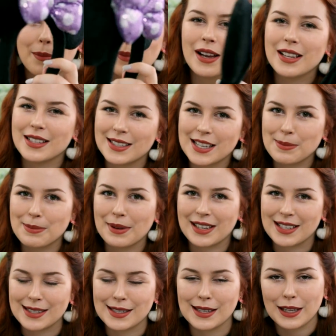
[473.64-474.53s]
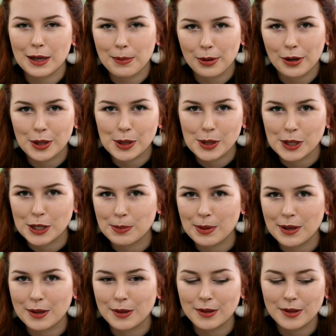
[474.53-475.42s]
might seem like a silly purchase
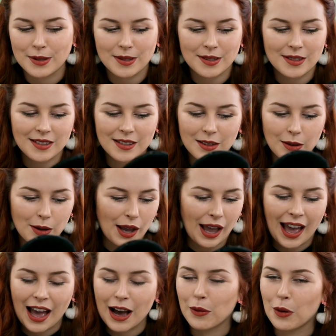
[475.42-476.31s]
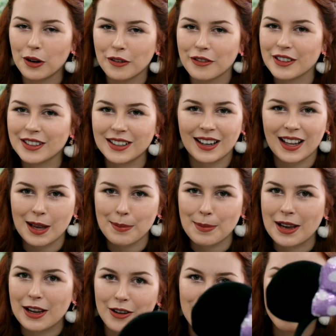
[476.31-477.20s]
because how often am
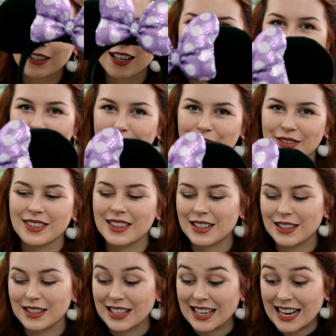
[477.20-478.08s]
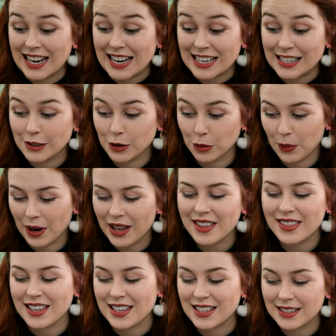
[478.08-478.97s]
I going to have the need to wear
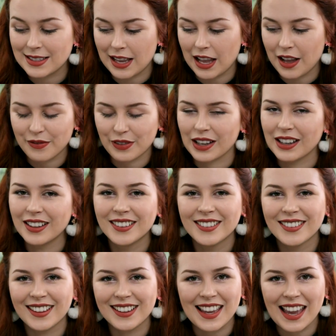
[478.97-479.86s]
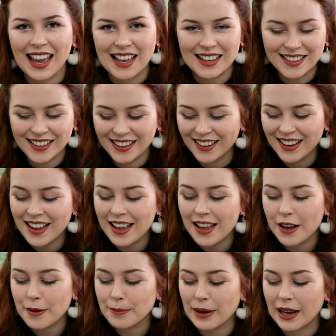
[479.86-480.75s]
these ever again?
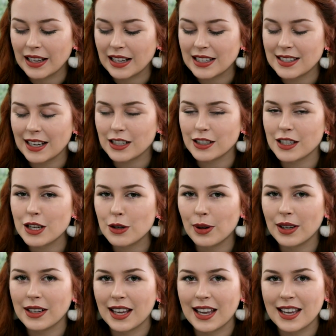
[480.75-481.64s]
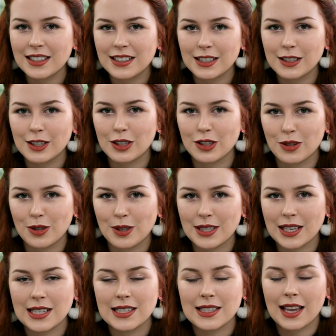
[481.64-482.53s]
But it's actually quite handy to
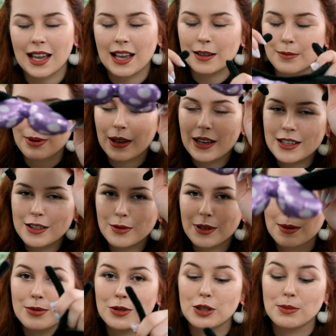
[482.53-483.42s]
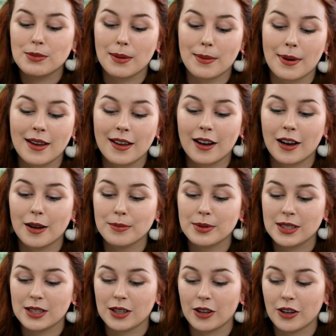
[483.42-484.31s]
use as a headband when I'm doing my makeup,
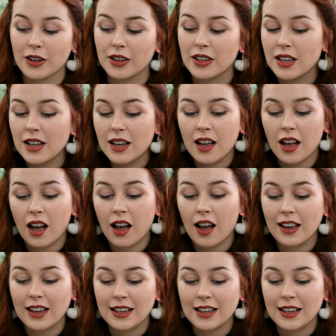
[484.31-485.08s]
so I